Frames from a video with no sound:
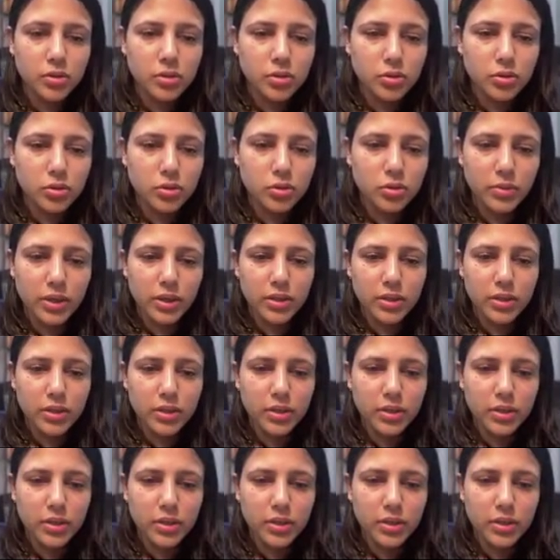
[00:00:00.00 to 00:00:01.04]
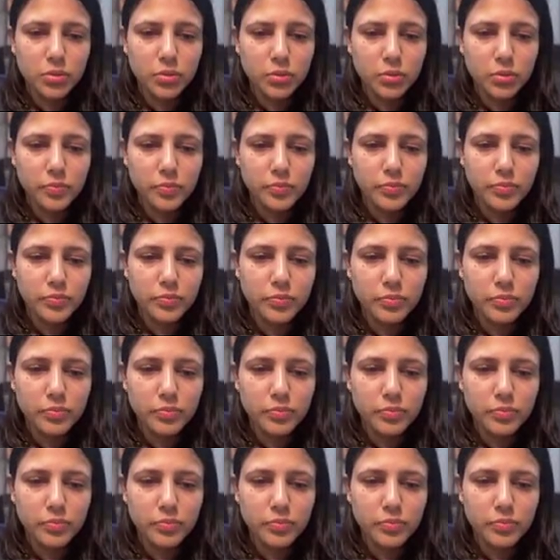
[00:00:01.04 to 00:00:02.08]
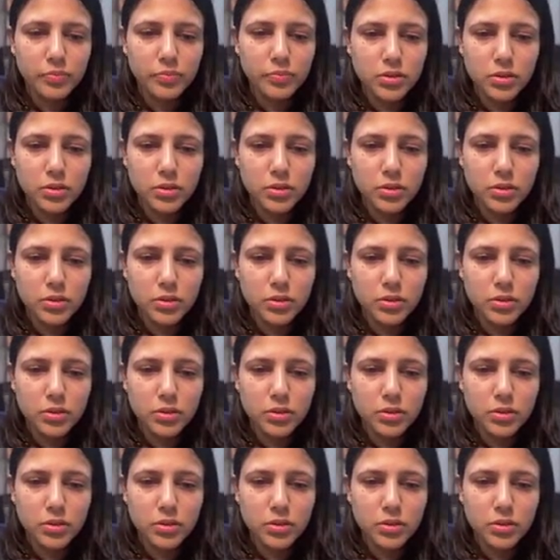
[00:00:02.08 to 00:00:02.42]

2 minus 2 plus